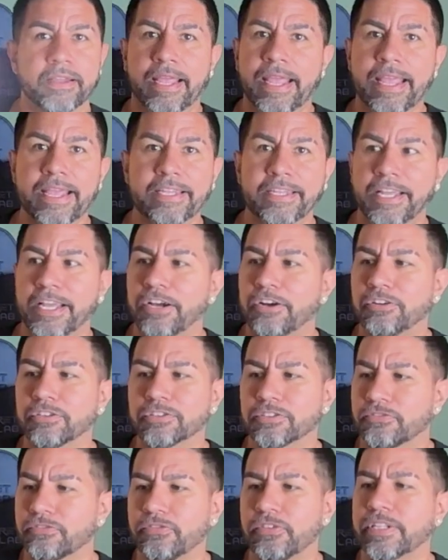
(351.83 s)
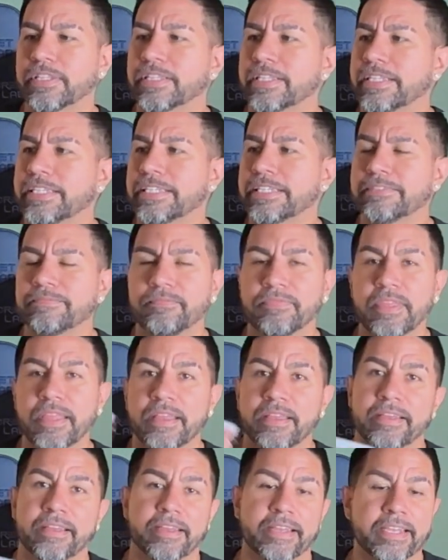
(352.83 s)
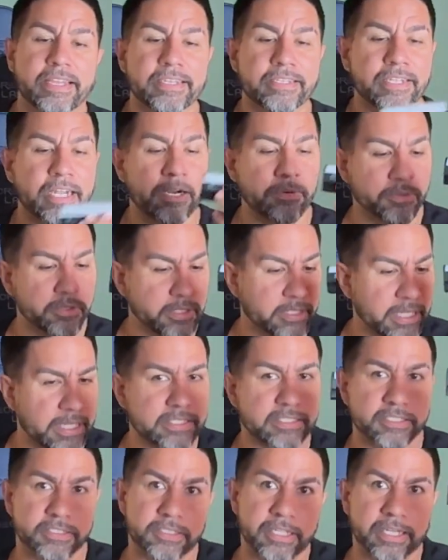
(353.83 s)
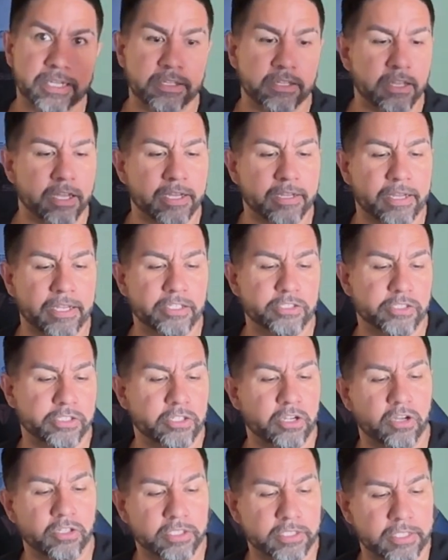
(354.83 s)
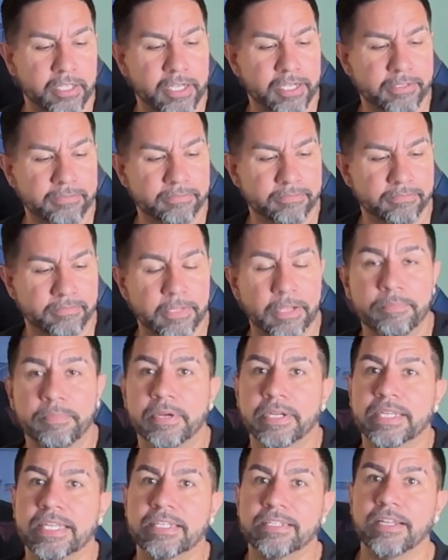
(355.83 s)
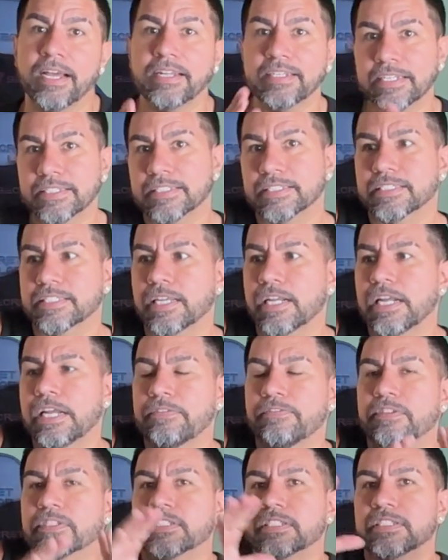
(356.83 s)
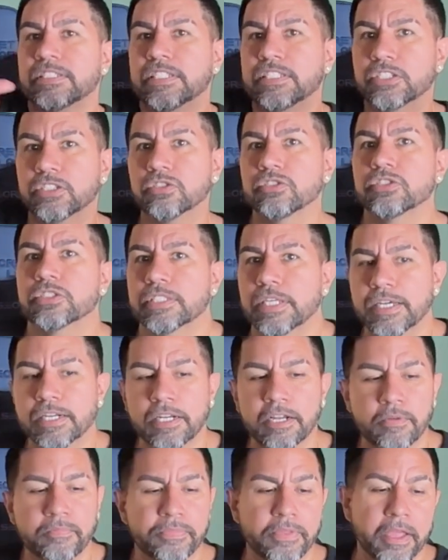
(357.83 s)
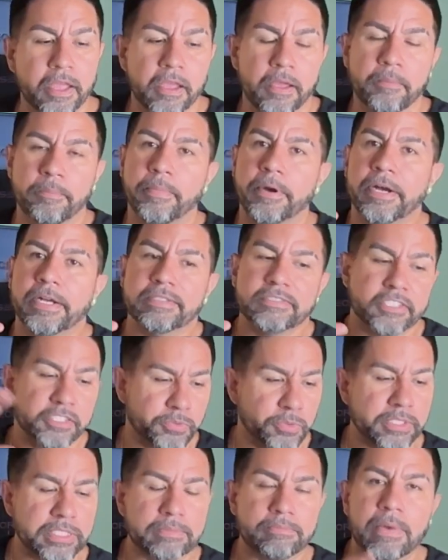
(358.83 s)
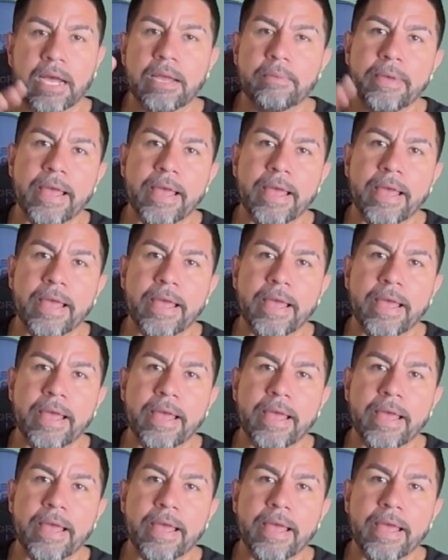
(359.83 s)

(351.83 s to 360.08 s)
handheld, friendly. And I really like this light a lot. I use it all the time. But again, not necessary for this initial setup, but just what's in my